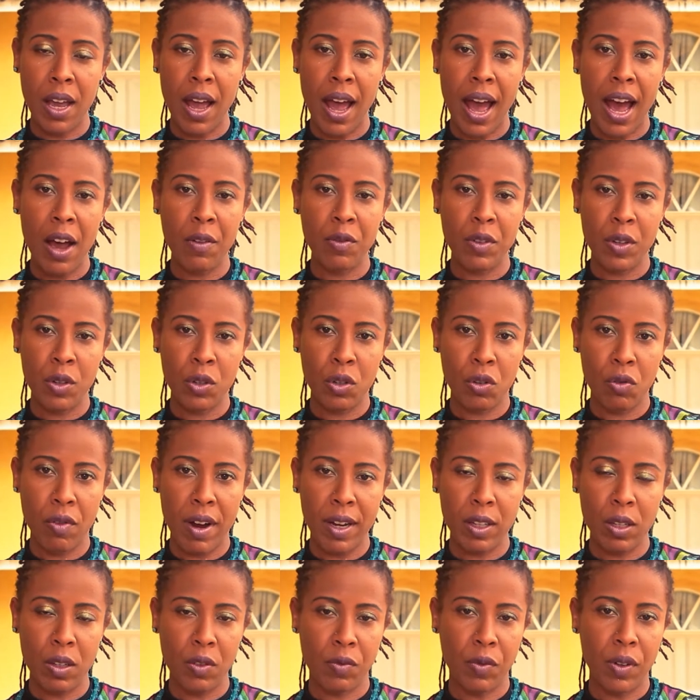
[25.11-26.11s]
after
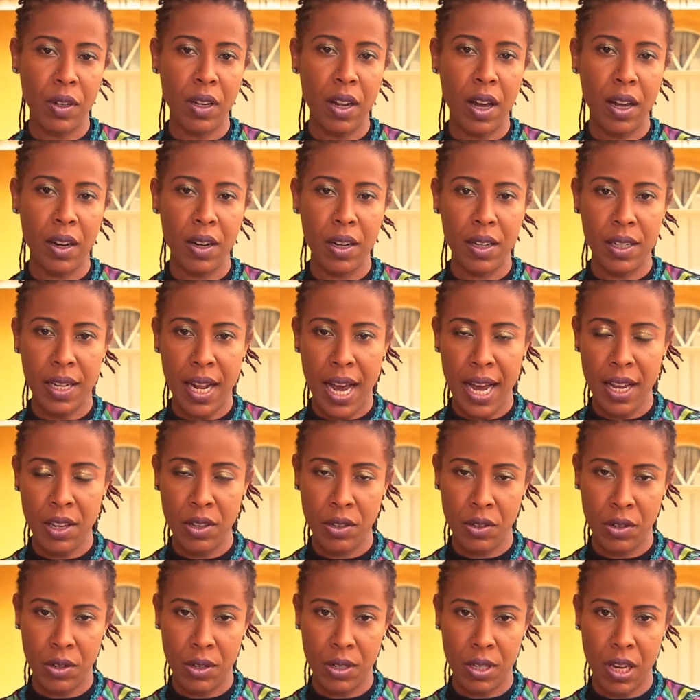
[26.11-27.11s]
interacting with a lot of
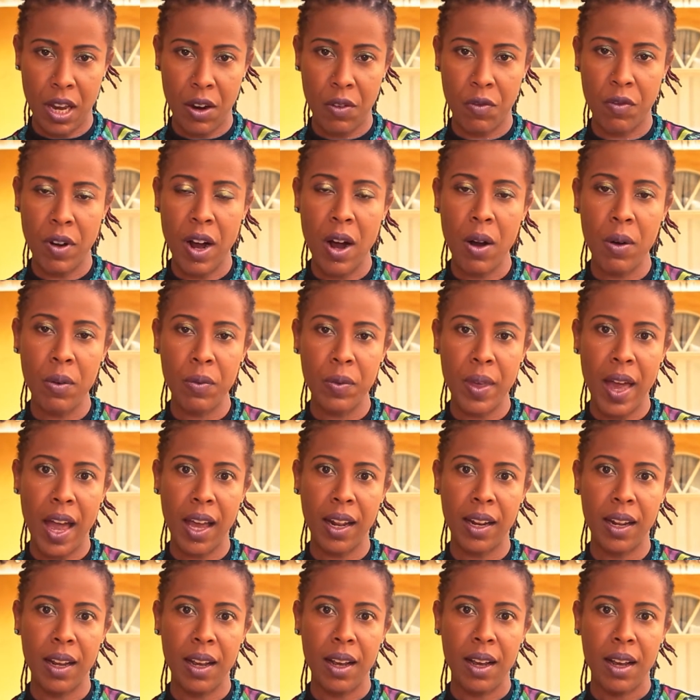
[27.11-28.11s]
dancers, I found that